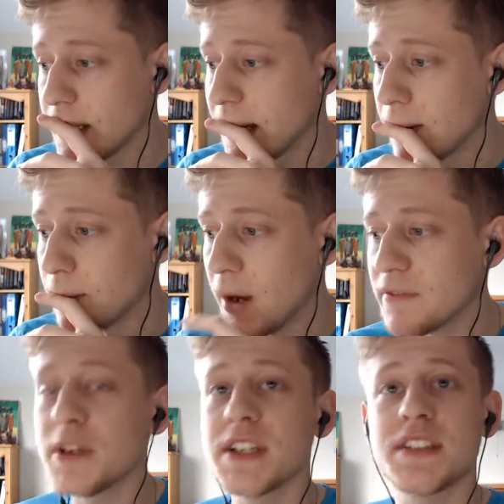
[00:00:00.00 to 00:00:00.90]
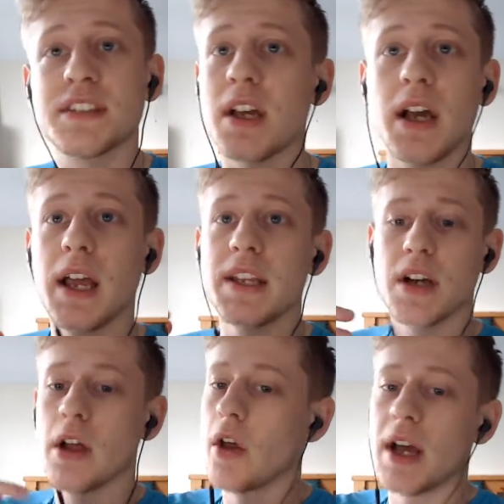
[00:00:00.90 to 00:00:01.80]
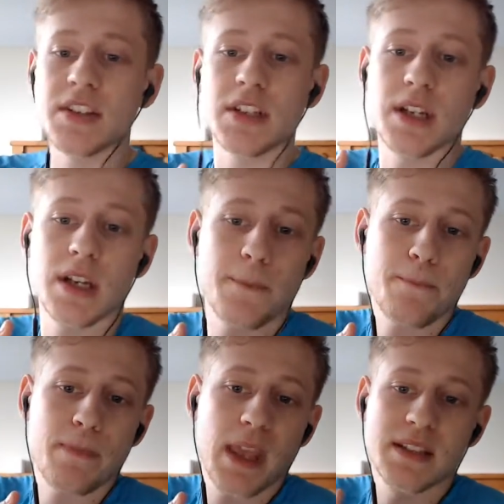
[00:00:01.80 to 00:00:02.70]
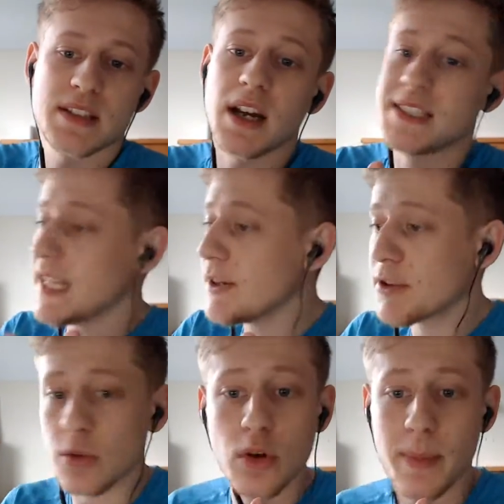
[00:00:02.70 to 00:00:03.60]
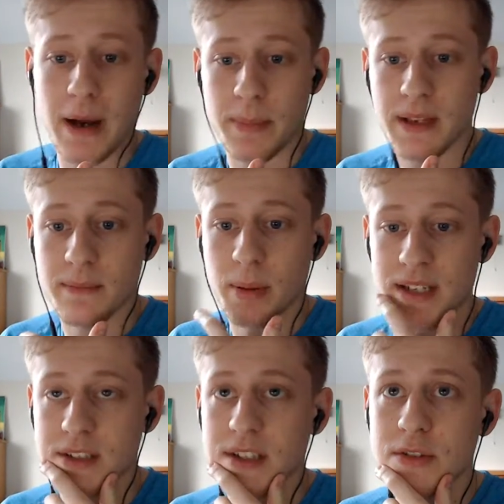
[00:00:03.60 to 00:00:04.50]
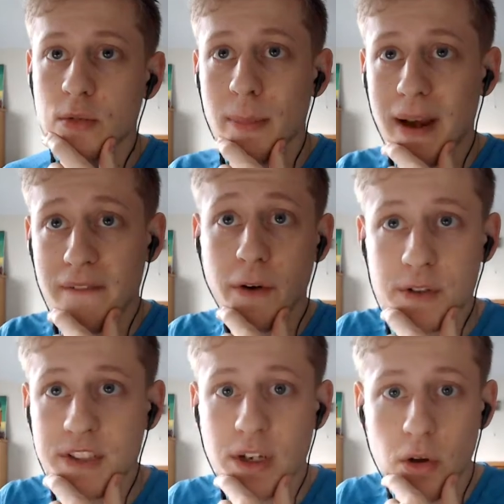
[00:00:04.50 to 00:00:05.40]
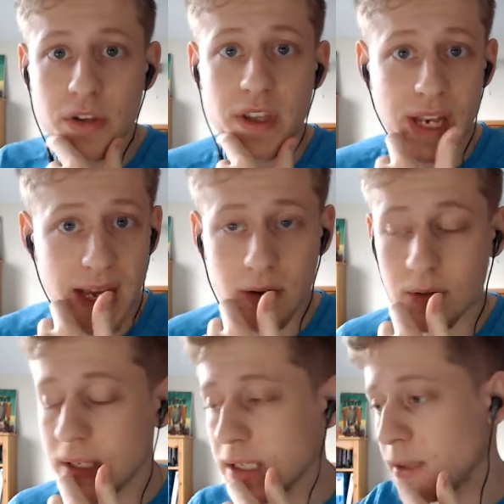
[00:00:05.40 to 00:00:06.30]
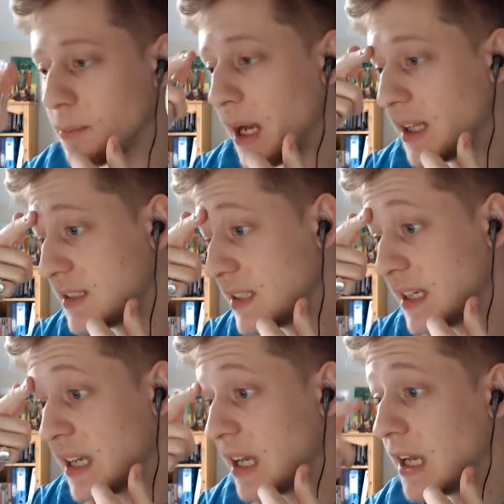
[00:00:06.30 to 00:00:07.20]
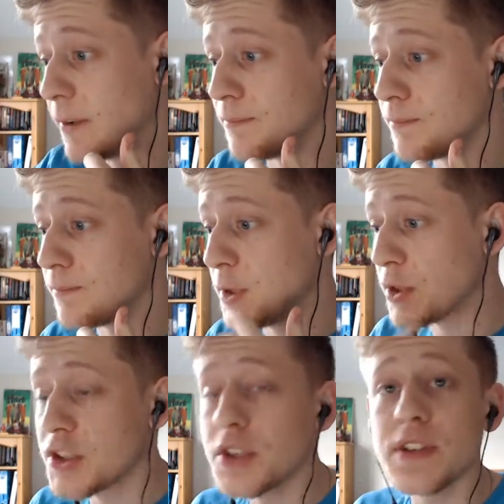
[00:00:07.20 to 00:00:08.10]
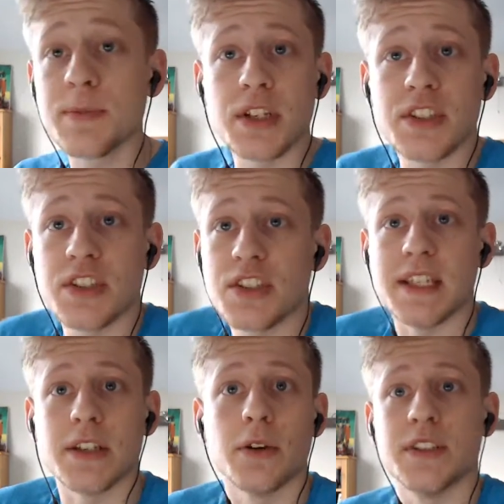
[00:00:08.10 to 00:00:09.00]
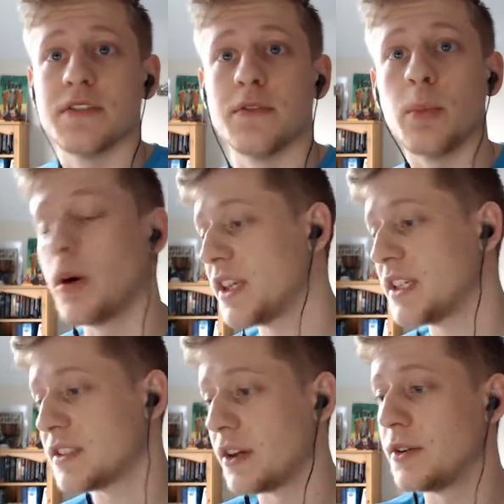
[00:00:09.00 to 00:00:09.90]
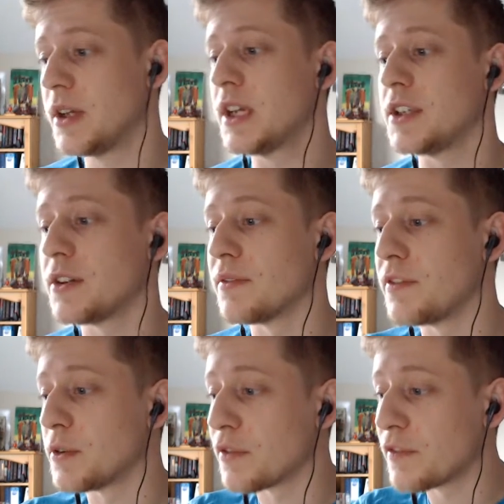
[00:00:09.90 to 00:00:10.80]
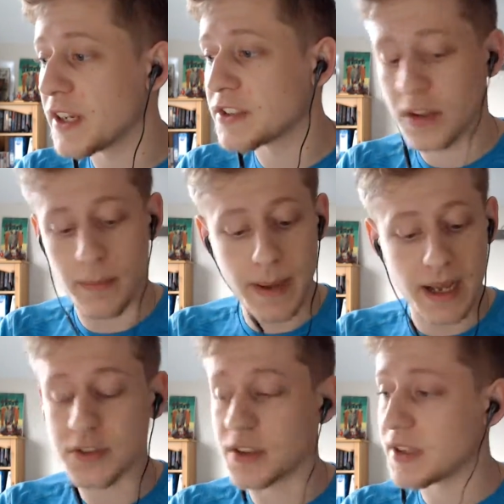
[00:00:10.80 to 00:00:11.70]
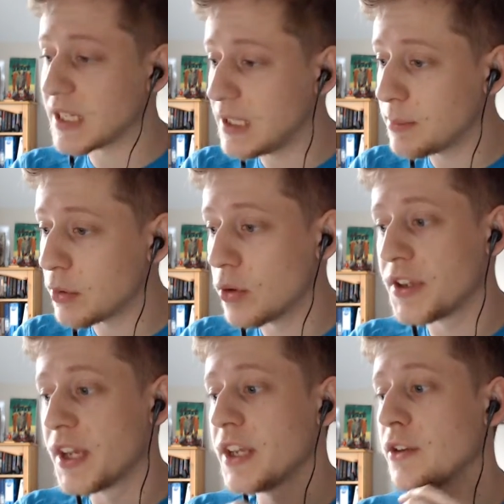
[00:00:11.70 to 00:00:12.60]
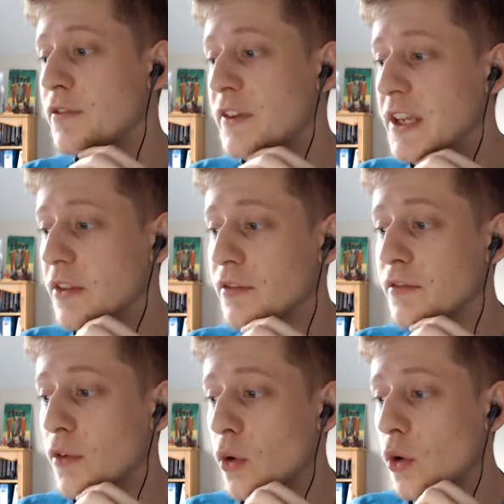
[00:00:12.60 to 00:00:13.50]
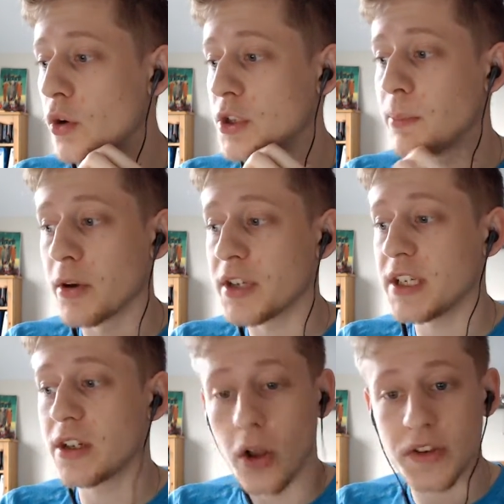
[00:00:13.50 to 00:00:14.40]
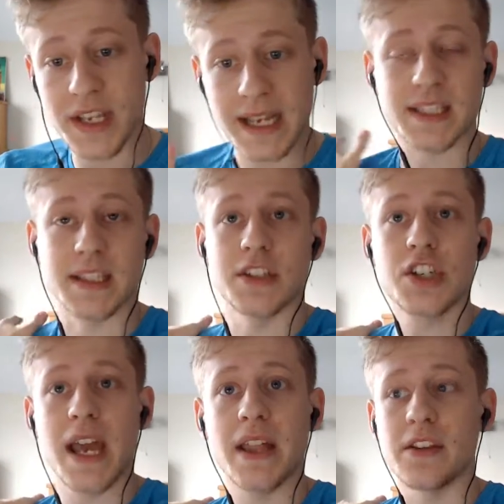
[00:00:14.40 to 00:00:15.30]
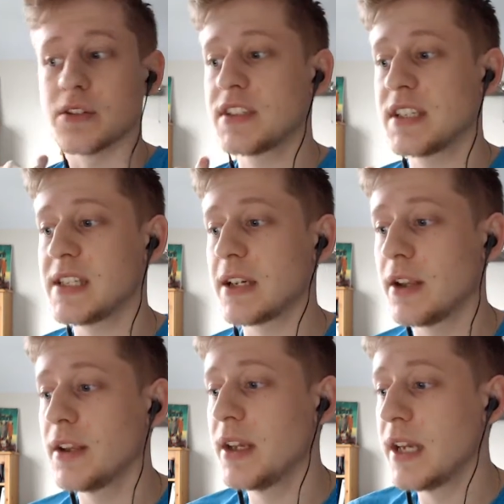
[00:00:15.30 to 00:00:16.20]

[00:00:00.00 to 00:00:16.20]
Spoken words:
Now, mindfulness is as an idea is all about being present. It's all about focusing on the now. But you can do this by just taking notice of your body. So you can feel your fingers on the mouse, on the keyboard, your feet on the floor, your body contacting the chair that you're sitting on.